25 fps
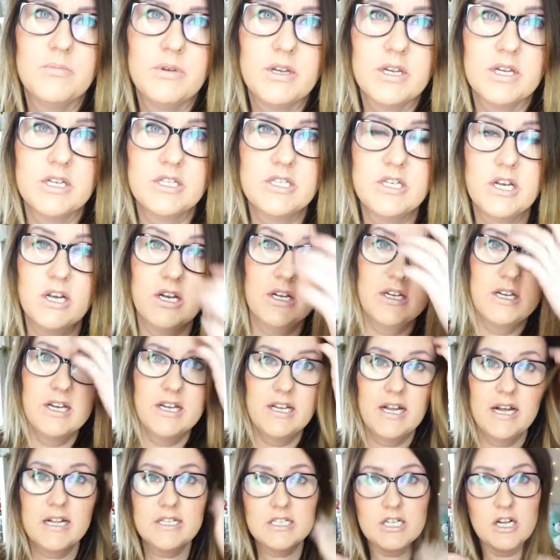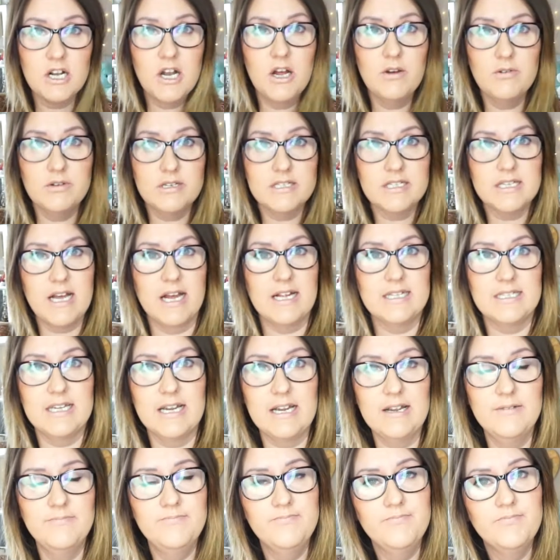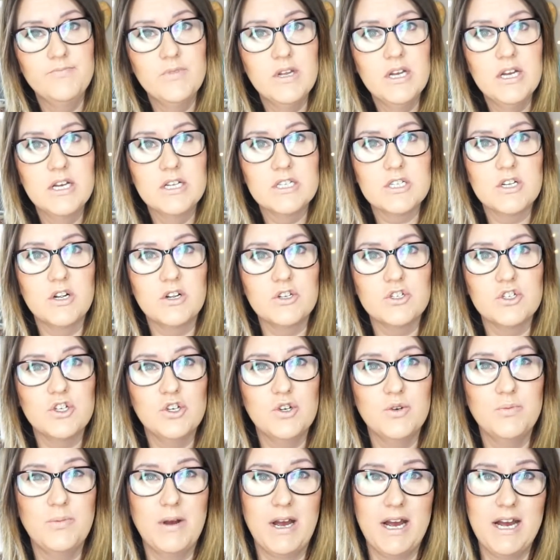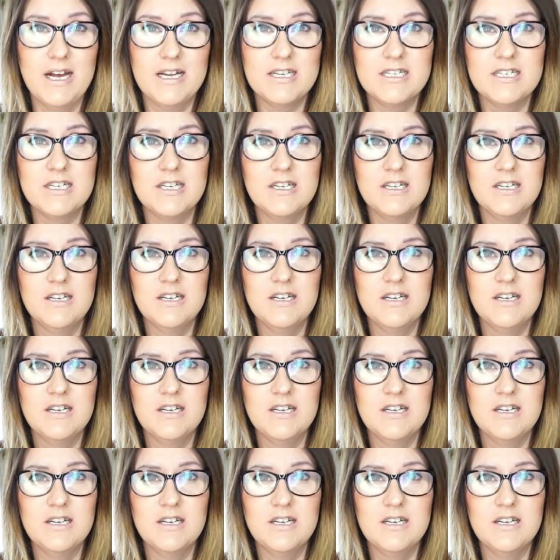You can turn it, that's the lowest setting, it's not too bad.